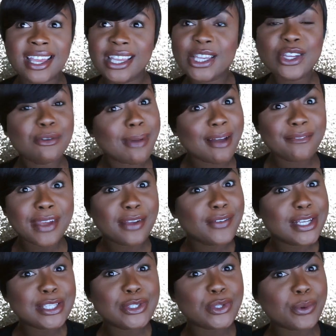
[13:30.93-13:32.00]
you know my
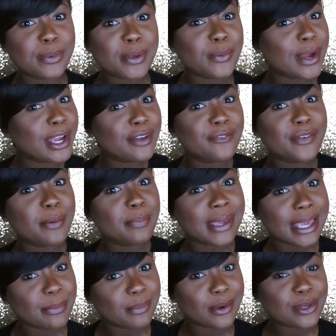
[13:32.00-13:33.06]
favorites do be working for
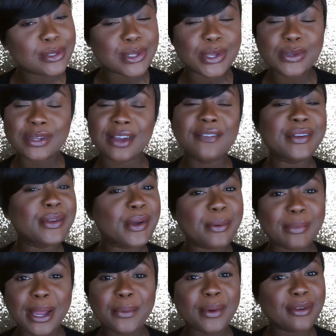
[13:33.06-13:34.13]
people so you never know
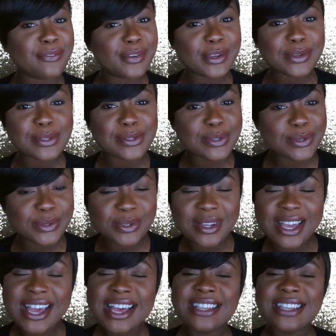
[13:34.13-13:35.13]
it might work for you too so